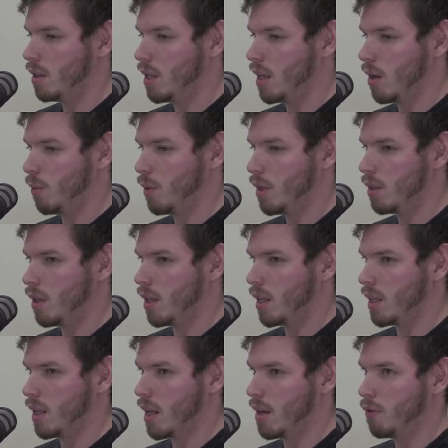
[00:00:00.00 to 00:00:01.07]
yeah, we
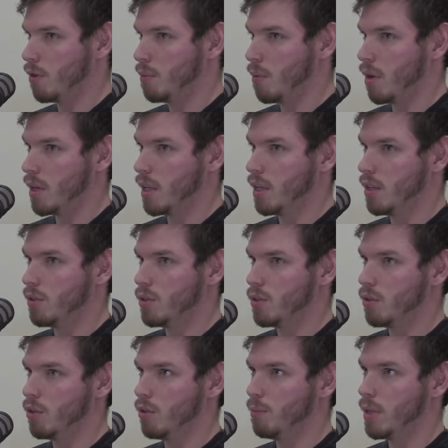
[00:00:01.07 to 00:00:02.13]
like everybody
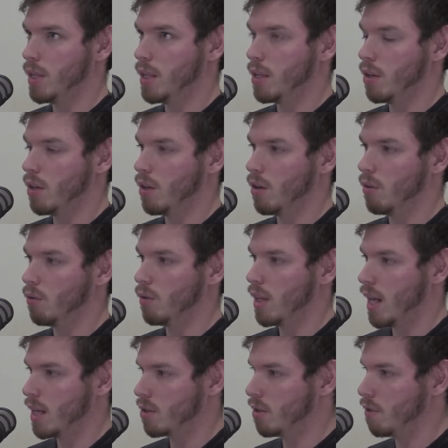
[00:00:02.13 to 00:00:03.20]
to be in a
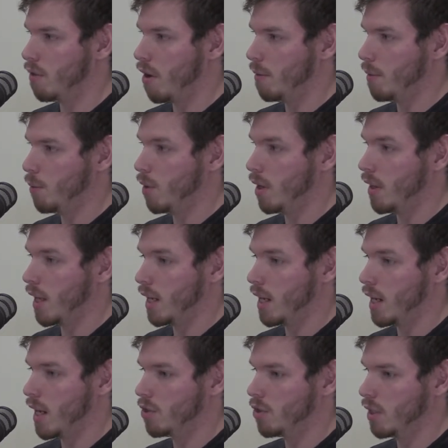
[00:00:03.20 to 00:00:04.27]
relaxed environment where they
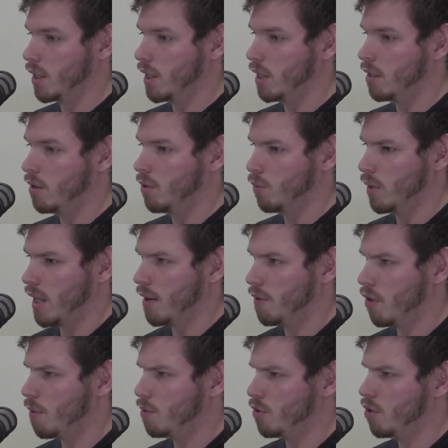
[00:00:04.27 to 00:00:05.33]
can actually, where they have
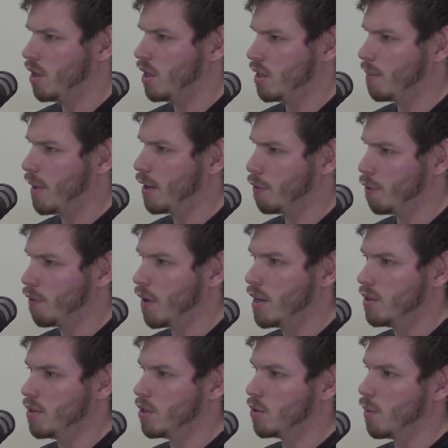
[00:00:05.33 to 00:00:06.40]
the opportunity to make
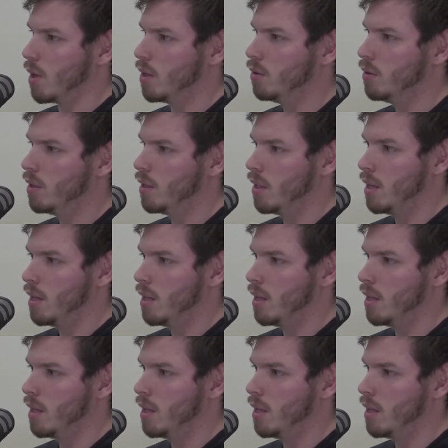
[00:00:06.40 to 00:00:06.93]
friends as well.